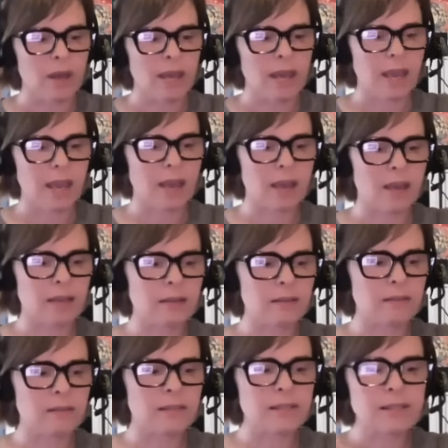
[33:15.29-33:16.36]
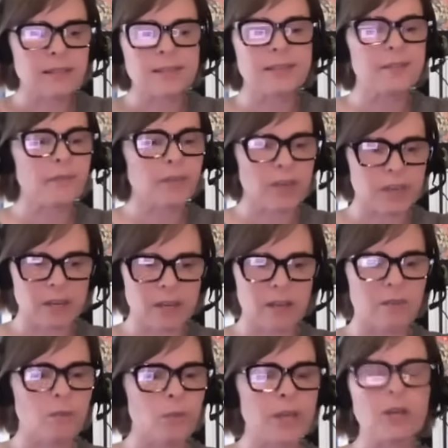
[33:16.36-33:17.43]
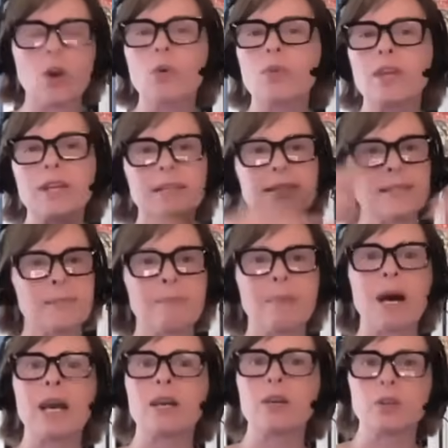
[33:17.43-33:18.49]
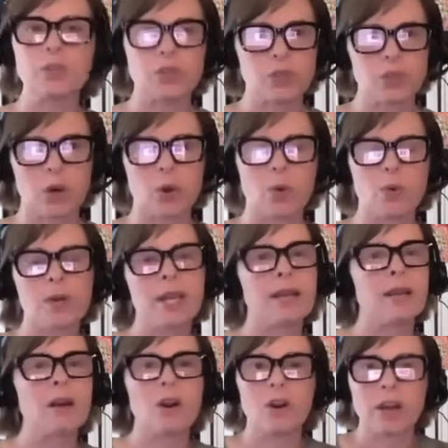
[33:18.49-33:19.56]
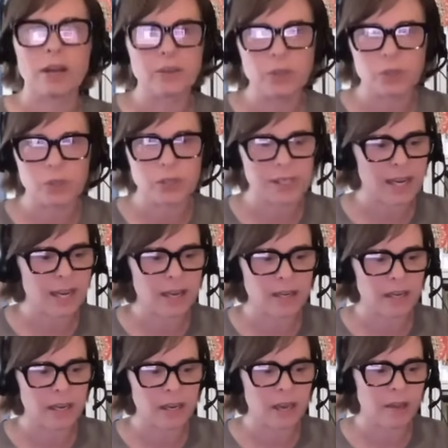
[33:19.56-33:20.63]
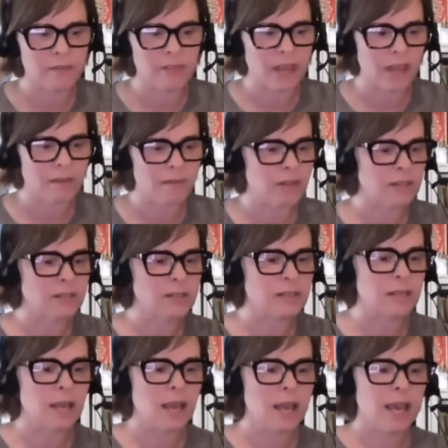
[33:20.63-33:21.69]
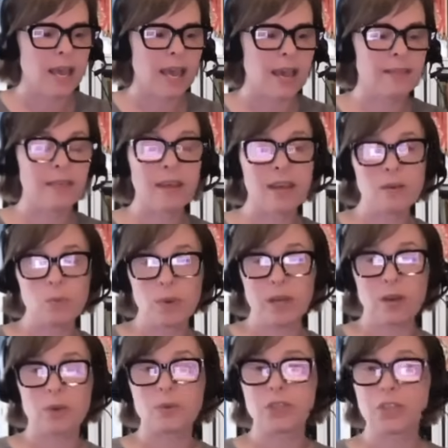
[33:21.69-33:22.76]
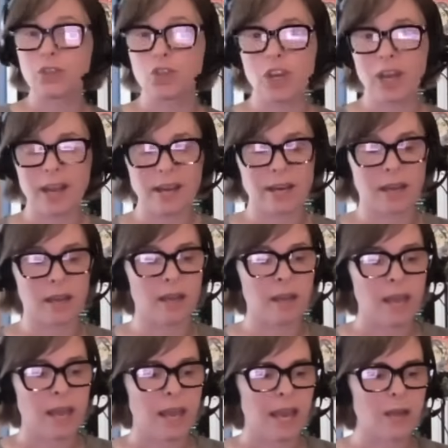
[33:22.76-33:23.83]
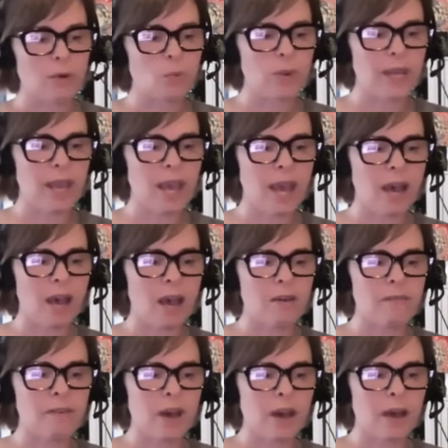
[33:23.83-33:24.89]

And this is definitive. We know that it's a milestone in our understanding of the heavens. And then we go to China and we have.